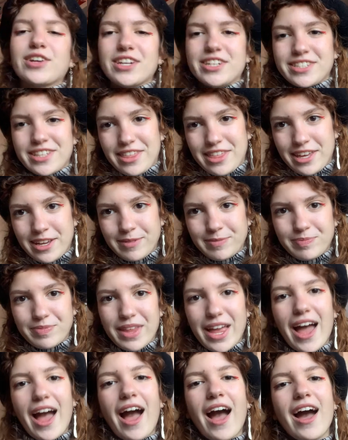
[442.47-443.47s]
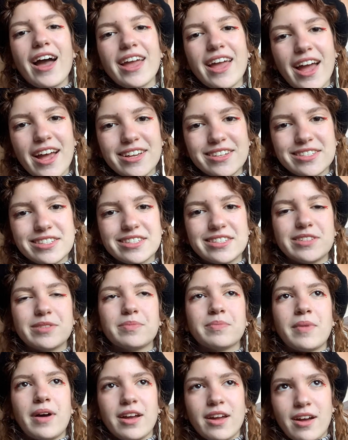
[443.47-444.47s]
here's the thing. I asked
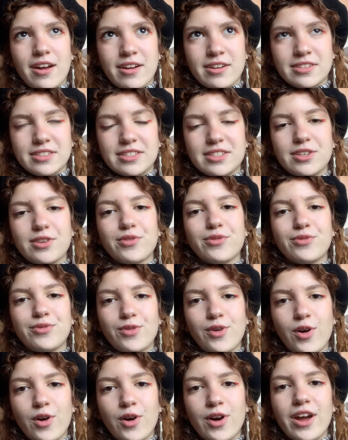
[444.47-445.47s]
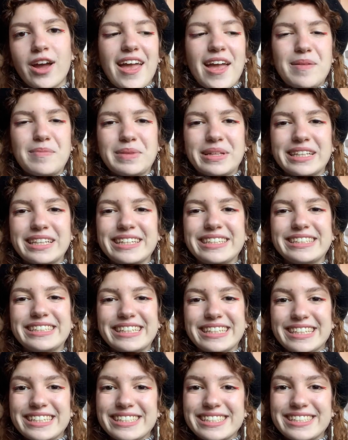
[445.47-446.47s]
my aunt for Emily
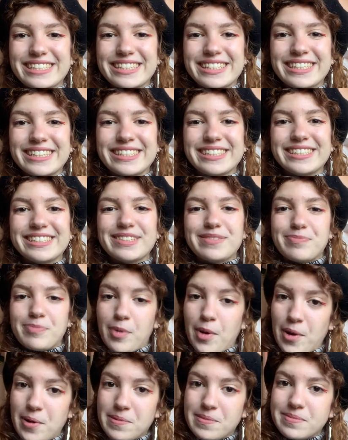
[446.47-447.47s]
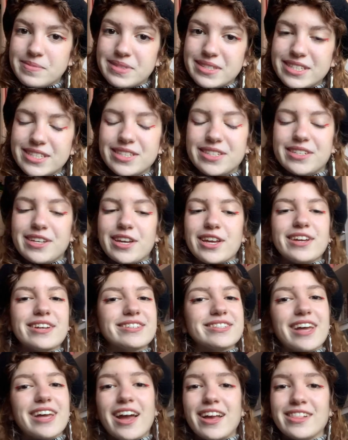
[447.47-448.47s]
Dickinson's poems.
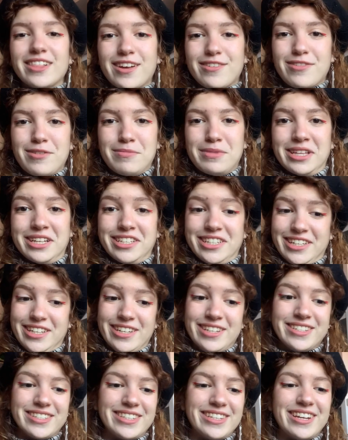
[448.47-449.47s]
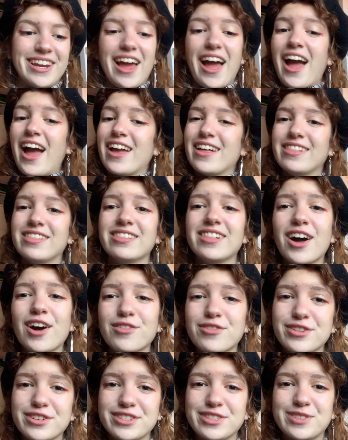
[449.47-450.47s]
Because I love Emily Dickinson, I love
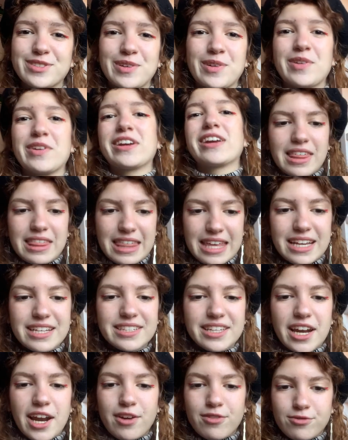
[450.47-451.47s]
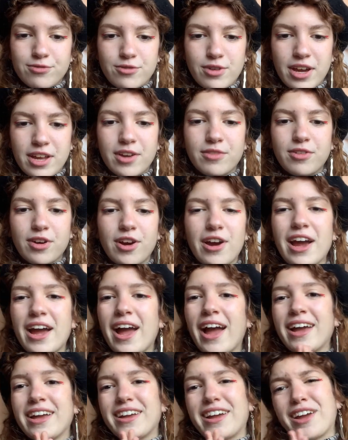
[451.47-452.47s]
her story. Things that I've read of her,
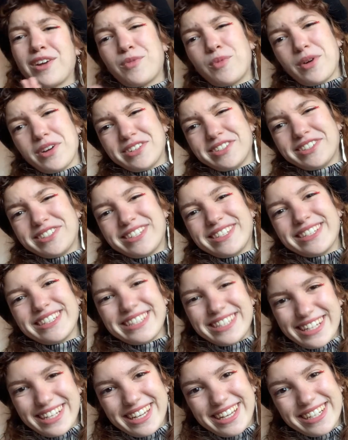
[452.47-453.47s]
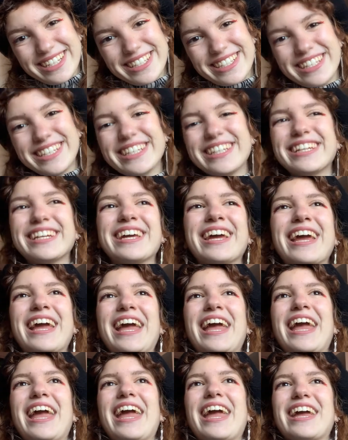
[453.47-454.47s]
I watched Dickinson,
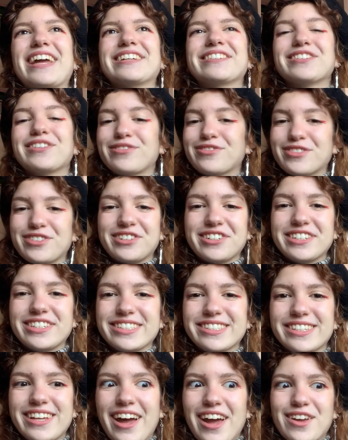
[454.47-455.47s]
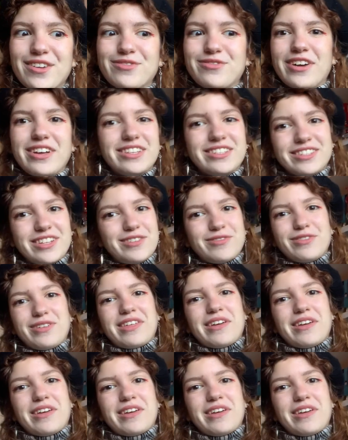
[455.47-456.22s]
and of course I fell in love with